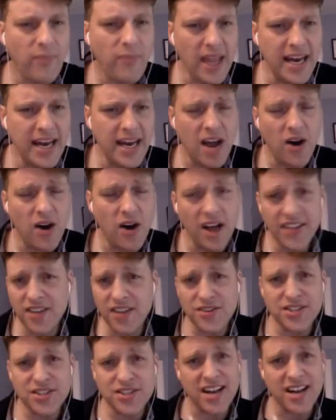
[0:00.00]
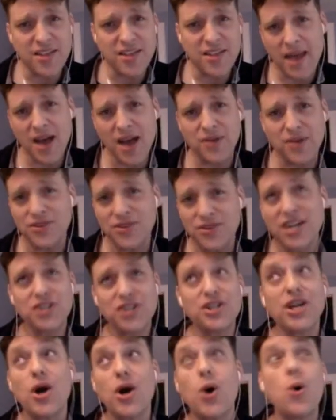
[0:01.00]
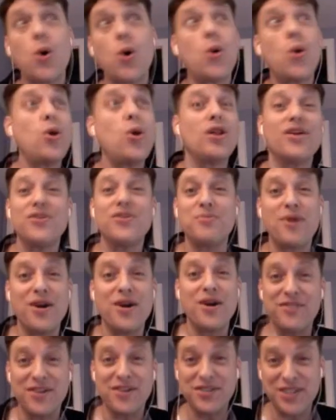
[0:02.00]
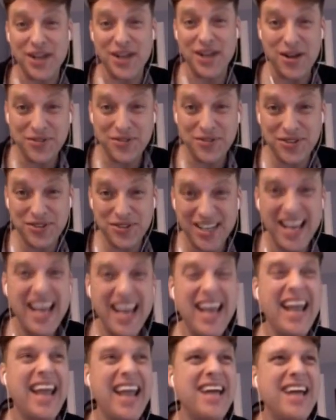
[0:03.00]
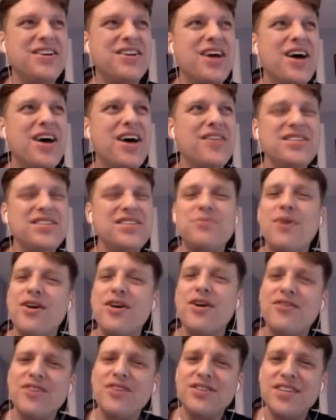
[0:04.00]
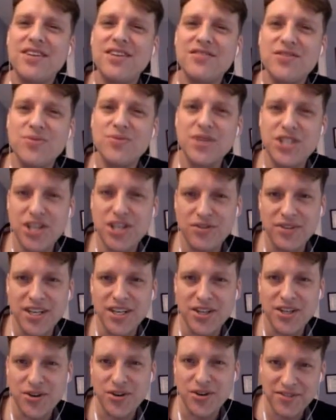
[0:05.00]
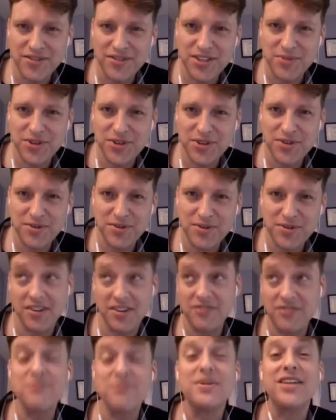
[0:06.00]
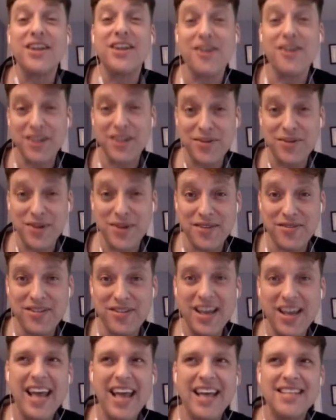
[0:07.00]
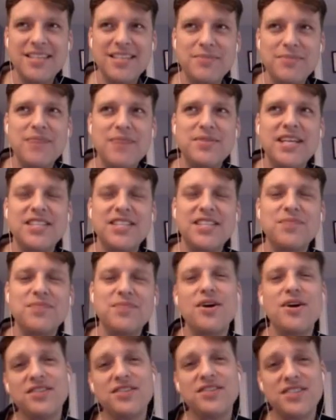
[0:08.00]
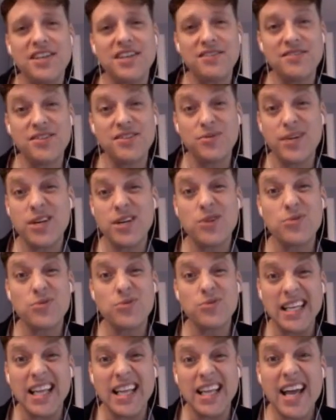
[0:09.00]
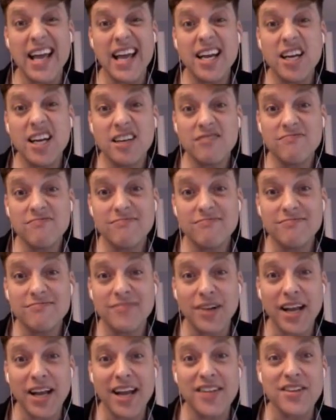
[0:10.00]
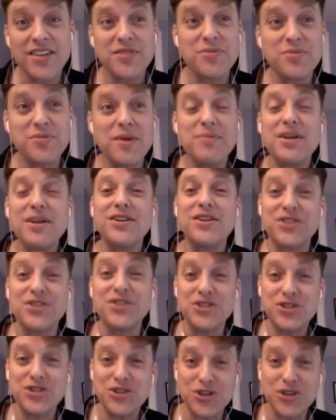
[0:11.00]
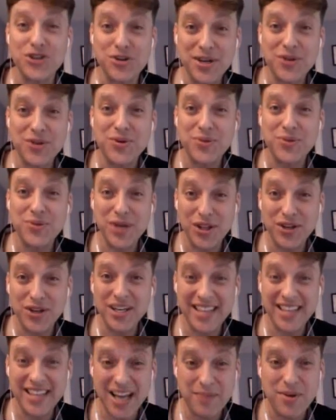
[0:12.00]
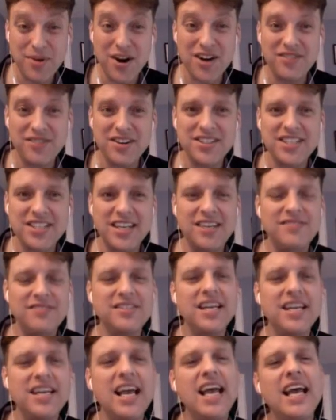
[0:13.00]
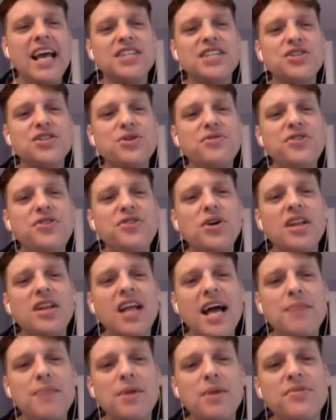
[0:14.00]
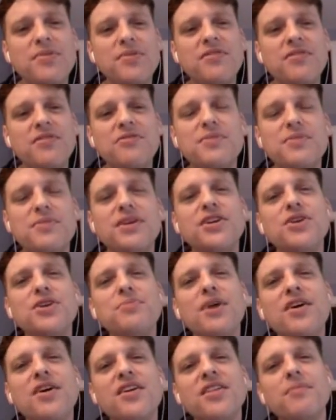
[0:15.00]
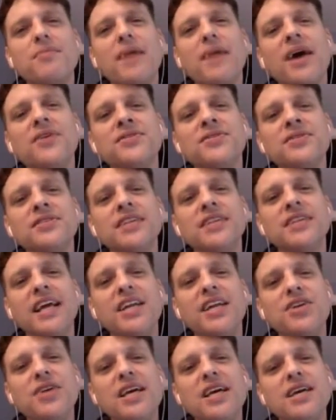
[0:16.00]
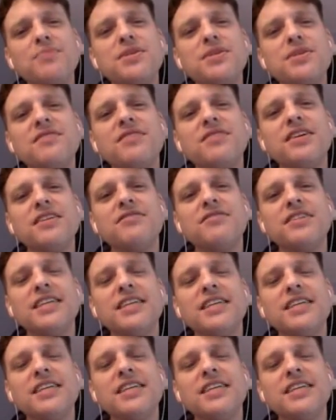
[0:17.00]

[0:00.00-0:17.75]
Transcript: Now, on the other side of the mountain, there's actually a whole other part of ourselves. And uh, this is a part of ourselves that we generally don't have some familiarity with. Sometimes that's a part of ourselves that we don't really like okay, that's maybe a little disturbing when we look at that part of ourselves. And so if you climb up the familiar part of the mountain and you get up to the very, very